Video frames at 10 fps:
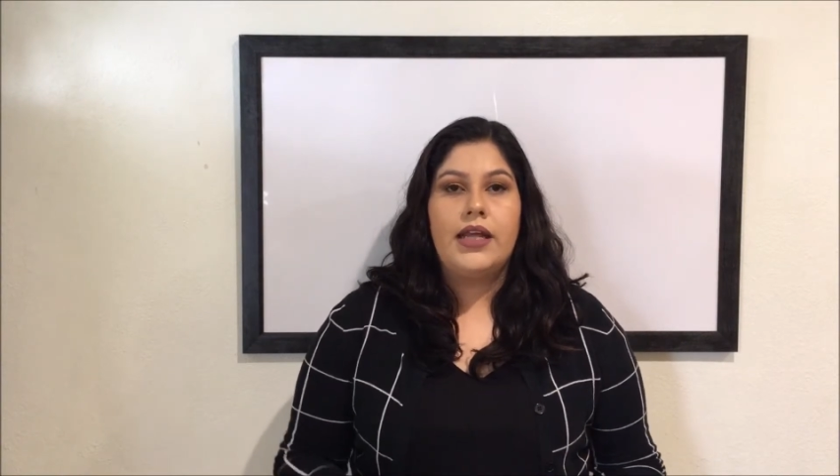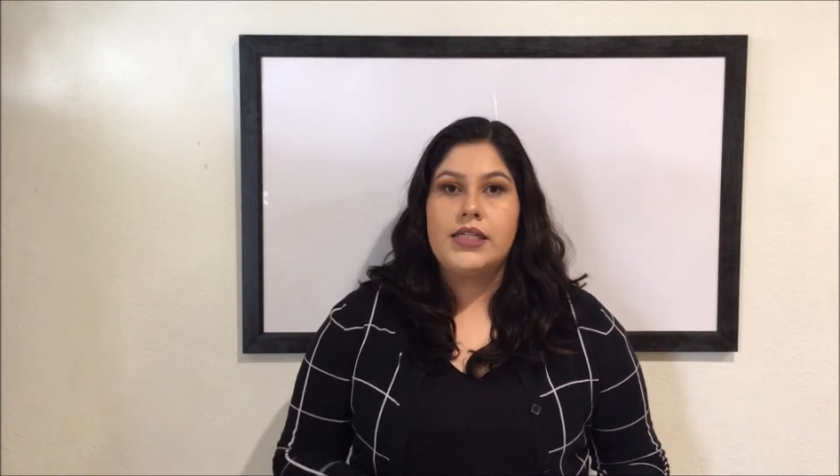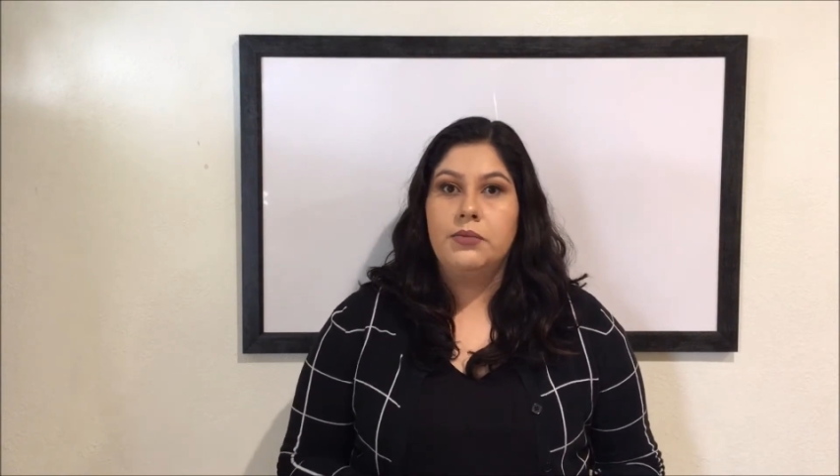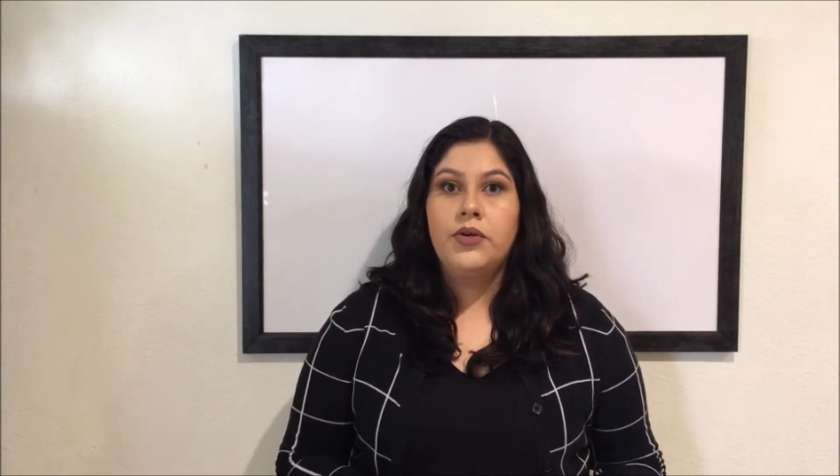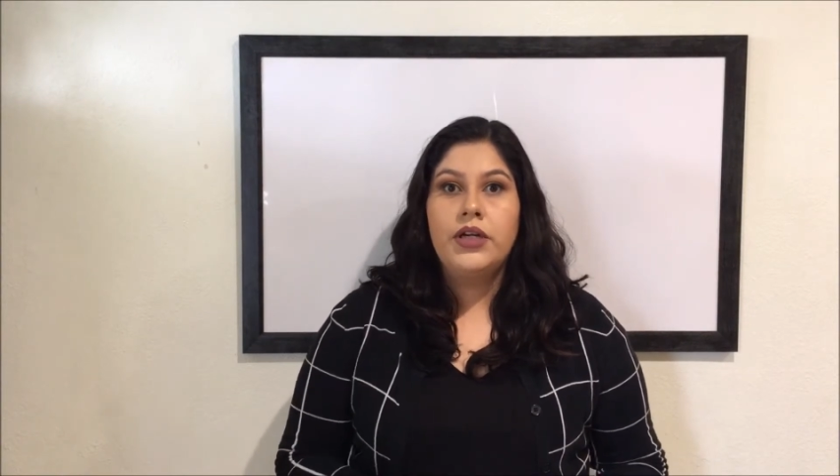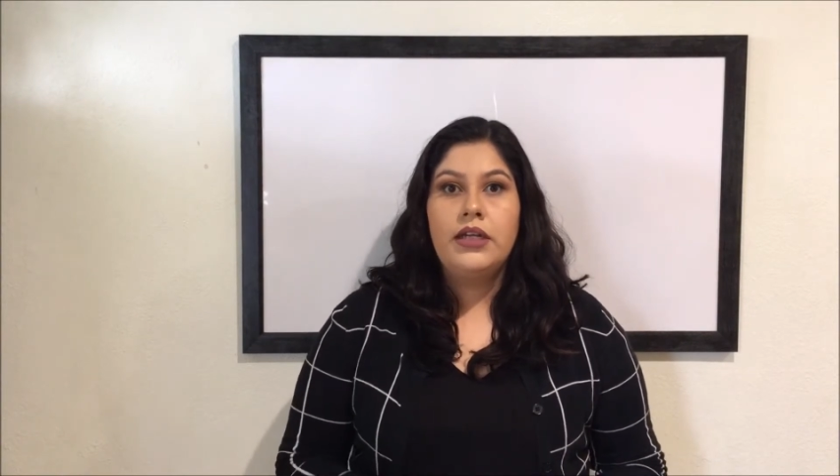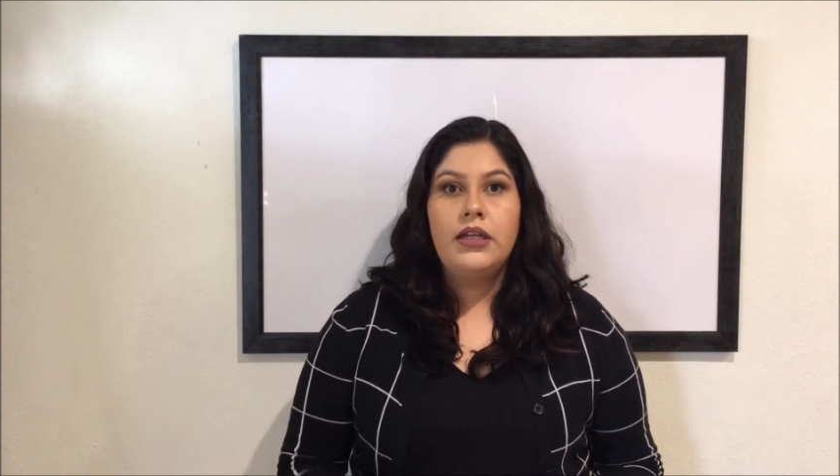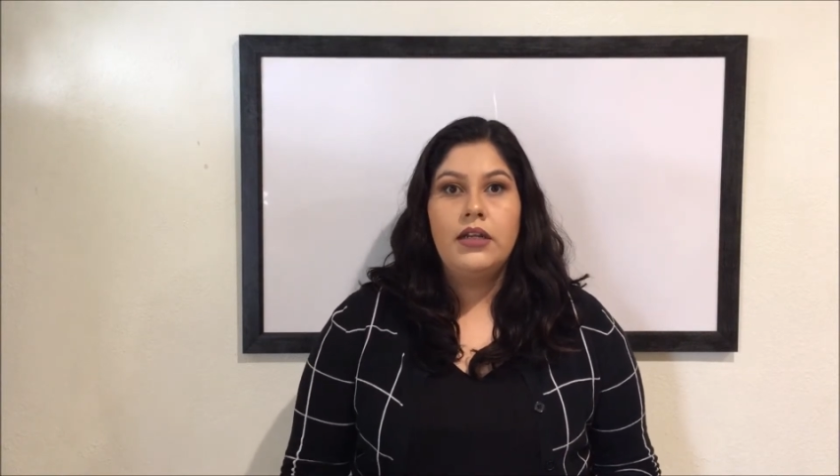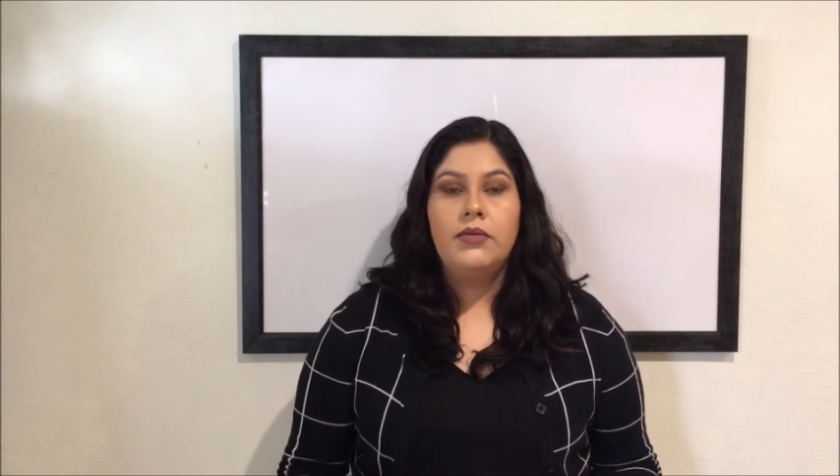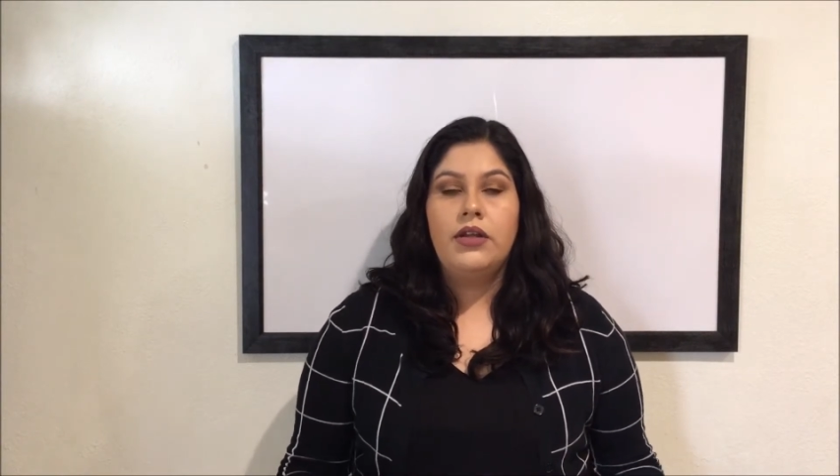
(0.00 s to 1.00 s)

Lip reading: that's important,